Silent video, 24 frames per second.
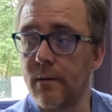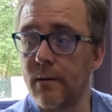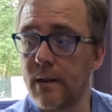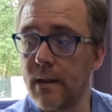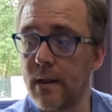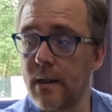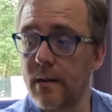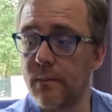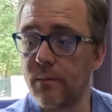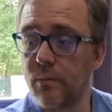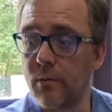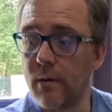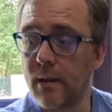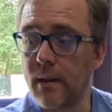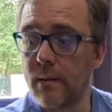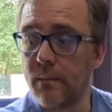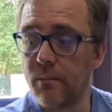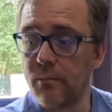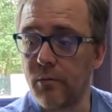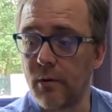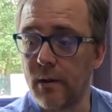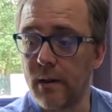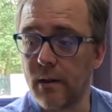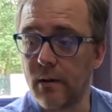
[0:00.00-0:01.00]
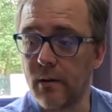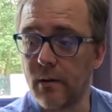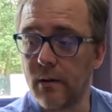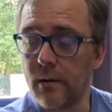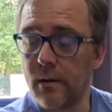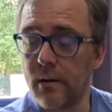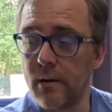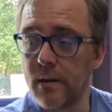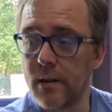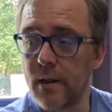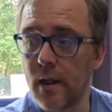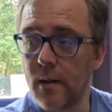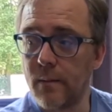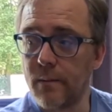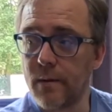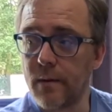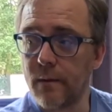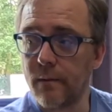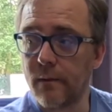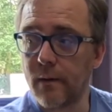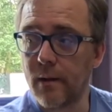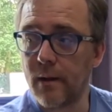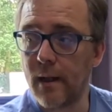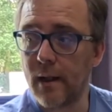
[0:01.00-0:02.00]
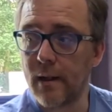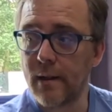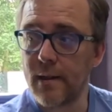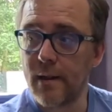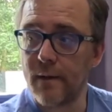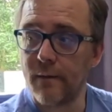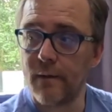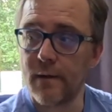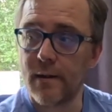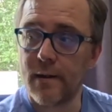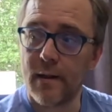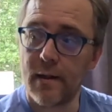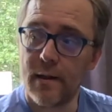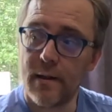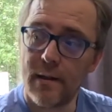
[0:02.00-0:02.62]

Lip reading: It's pretty good in terms of connectivity.